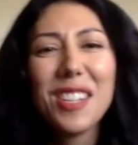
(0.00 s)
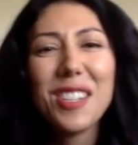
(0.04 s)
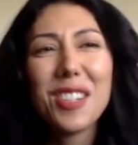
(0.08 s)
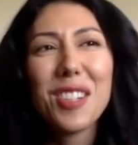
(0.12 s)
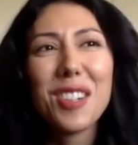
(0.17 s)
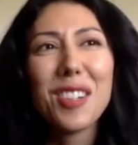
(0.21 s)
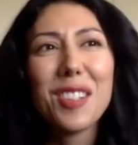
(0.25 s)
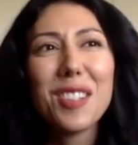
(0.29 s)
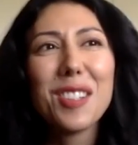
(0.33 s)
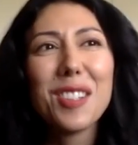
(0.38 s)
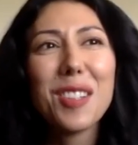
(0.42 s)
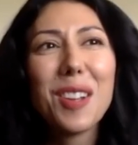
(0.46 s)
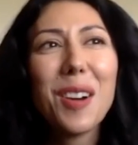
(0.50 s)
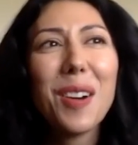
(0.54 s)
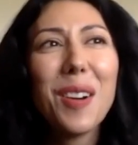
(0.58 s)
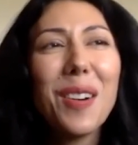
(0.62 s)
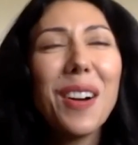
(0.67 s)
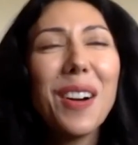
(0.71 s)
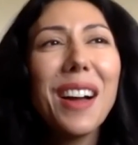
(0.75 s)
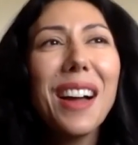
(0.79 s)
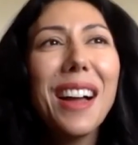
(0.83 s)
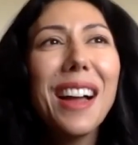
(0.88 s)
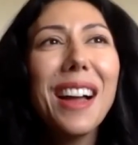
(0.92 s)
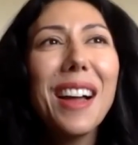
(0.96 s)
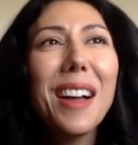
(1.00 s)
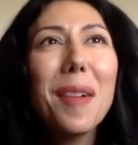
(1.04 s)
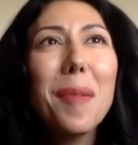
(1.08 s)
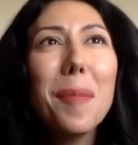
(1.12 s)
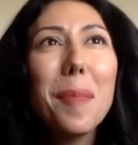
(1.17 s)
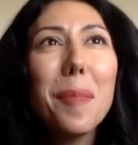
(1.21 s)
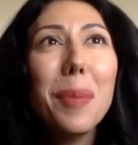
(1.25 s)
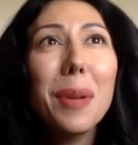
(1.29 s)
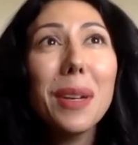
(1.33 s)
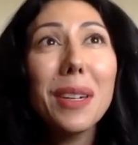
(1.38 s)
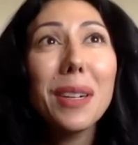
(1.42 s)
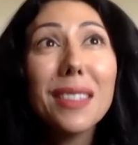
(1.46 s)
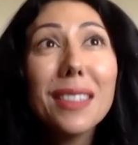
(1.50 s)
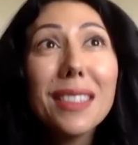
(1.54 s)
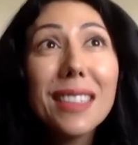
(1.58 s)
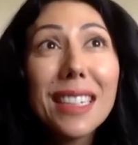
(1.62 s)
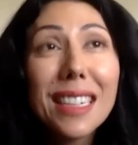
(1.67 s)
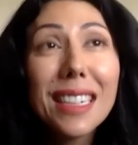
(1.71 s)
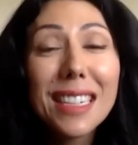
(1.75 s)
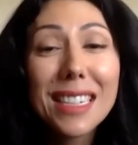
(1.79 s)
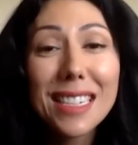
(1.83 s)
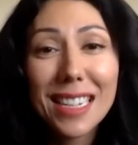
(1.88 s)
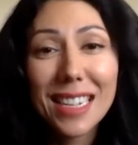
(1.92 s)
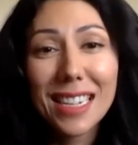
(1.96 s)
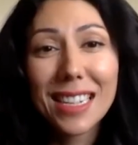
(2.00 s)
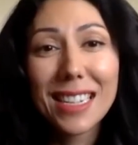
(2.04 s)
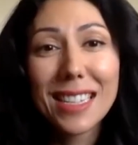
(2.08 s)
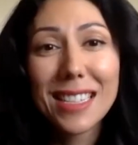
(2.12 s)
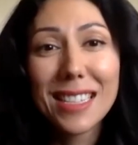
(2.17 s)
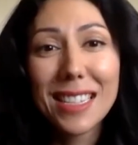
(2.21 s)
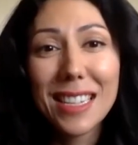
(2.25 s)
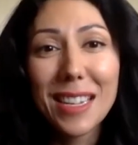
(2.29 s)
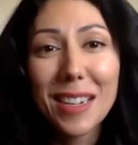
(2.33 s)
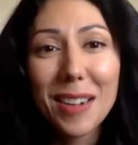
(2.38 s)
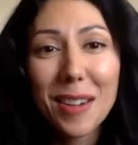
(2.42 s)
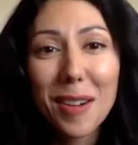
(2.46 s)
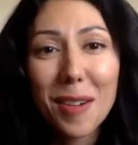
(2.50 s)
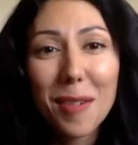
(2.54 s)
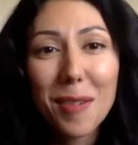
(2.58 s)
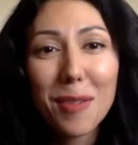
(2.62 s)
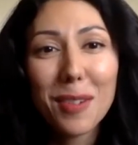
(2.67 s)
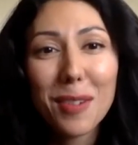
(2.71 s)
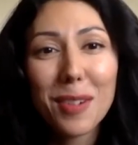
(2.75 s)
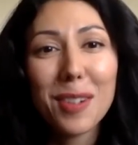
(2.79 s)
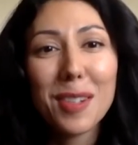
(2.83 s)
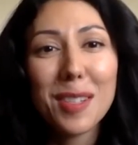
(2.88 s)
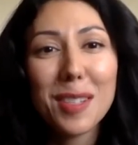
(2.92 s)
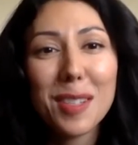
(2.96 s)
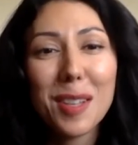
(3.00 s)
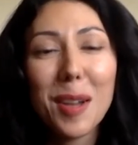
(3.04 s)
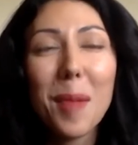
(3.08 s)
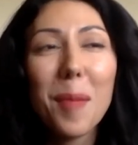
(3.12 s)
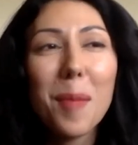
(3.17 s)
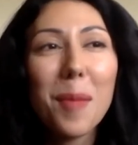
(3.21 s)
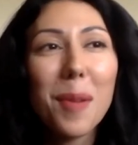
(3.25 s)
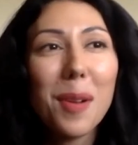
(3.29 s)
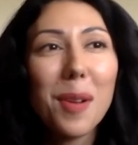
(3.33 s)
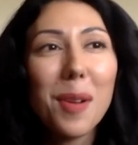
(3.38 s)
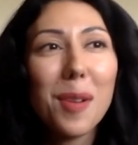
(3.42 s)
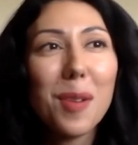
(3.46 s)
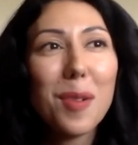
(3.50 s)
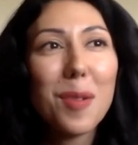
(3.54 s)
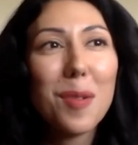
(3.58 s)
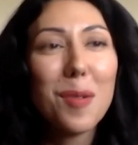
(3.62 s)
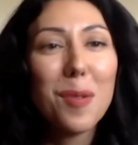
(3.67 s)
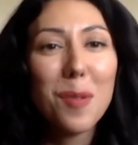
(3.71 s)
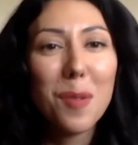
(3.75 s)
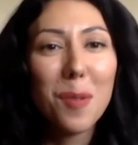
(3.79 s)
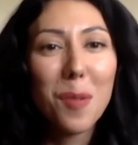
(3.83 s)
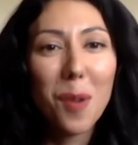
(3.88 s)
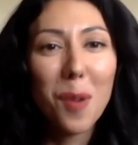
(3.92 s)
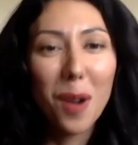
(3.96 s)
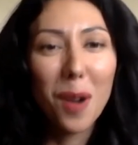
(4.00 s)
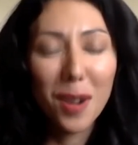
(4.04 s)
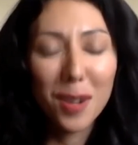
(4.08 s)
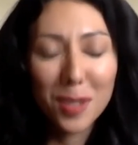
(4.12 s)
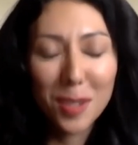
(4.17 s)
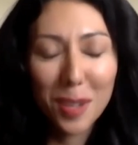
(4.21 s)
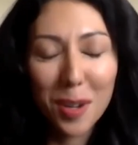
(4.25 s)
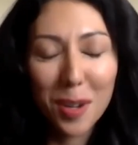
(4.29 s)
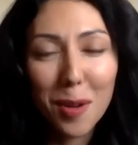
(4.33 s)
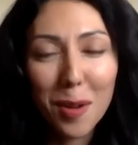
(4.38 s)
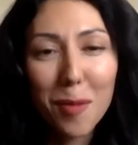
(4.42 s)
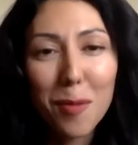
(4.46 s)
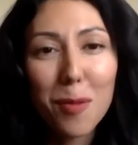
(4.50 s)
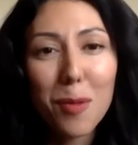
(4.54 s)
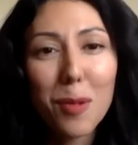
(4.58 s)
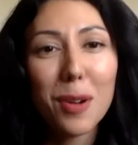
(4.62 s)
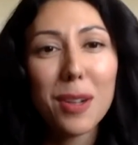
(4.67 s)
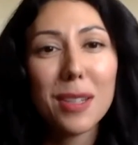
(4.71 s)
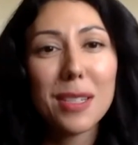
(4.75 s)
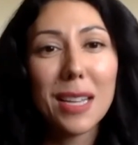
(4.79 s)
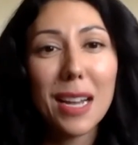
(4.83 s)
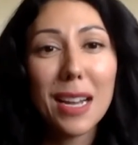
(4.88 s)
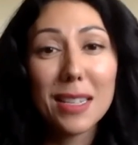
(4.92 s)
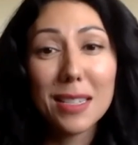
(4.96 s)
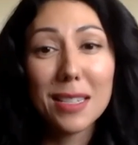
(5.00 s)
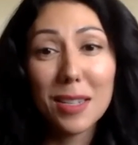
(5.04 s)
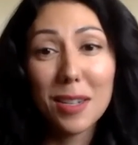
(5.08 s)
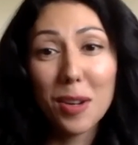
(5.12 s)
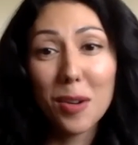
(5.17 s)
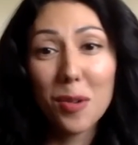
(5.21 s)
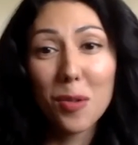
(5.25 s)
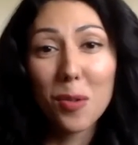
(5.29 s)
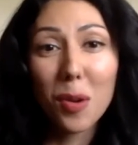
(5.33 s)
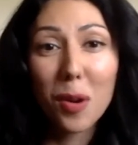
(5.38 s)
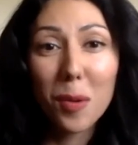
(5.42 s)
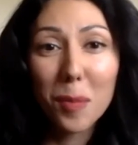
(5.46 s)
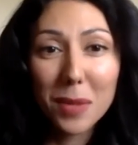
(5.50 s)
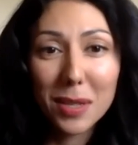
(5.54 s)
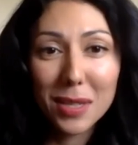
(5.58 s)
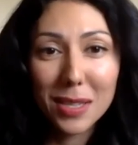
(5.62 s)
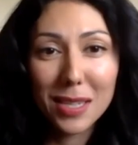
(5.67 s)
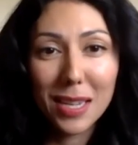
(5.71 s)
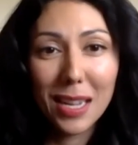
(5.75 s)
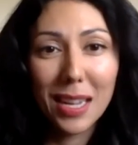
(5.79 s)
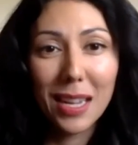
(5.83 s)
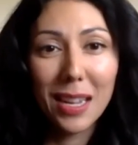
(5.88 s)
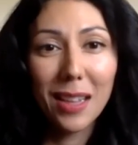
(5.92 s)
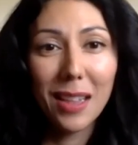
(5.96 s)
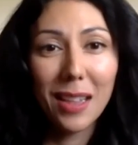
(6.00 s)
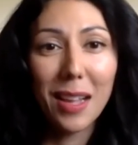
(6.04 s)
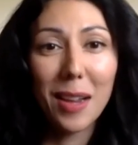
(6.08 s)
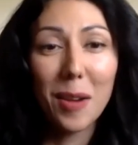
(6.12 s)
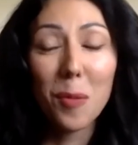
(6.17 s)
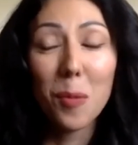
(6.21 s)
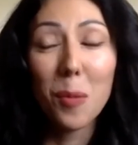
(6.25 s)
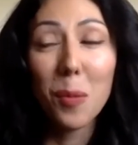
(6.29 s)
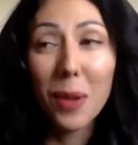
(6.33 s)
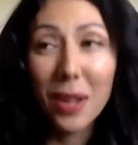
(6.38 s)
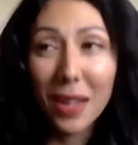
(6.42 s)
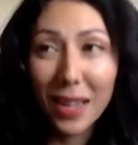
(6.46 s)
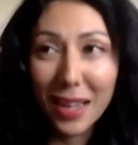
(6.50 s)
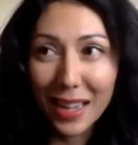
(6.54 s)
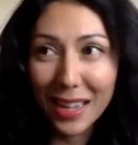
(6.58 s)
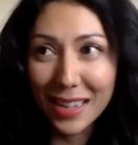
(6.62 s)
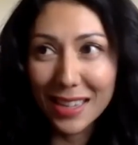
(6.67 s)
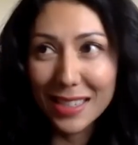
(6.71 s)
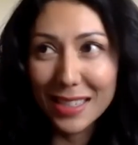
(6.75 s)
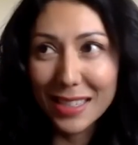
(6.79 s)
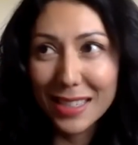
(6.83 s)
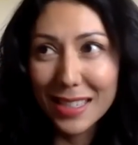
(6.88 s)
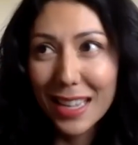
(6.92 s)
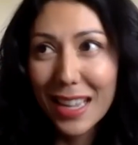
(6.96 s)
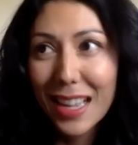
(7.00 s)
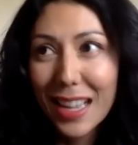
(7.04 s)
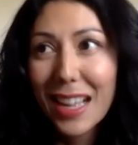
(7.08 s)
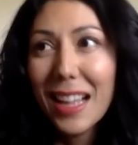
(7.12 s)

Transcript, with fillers: creature. So, building a tuxedo for someone who walks on all fours, has an enormous tail and wings,